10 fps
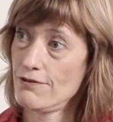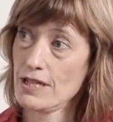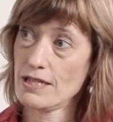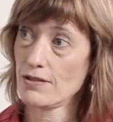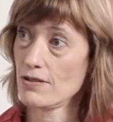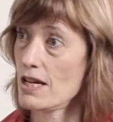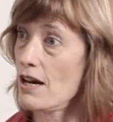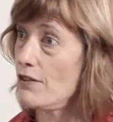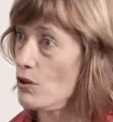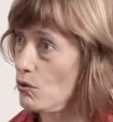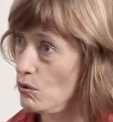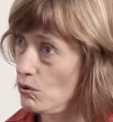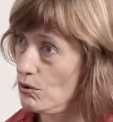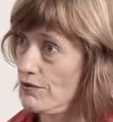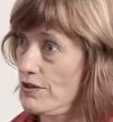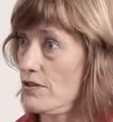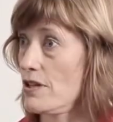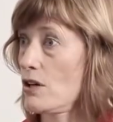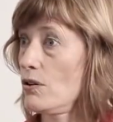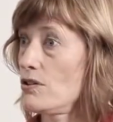fee doesn't cover all of the
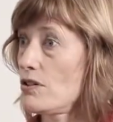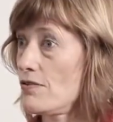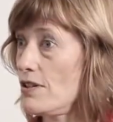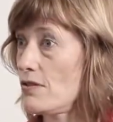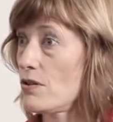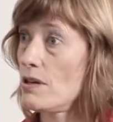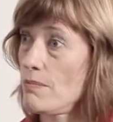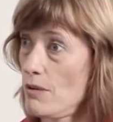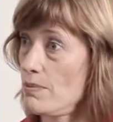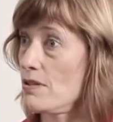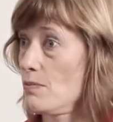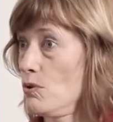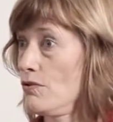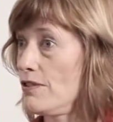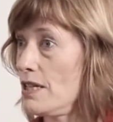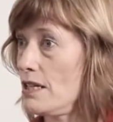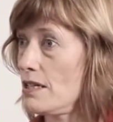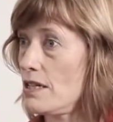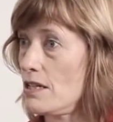psychologist's fee, so there might be a small fee in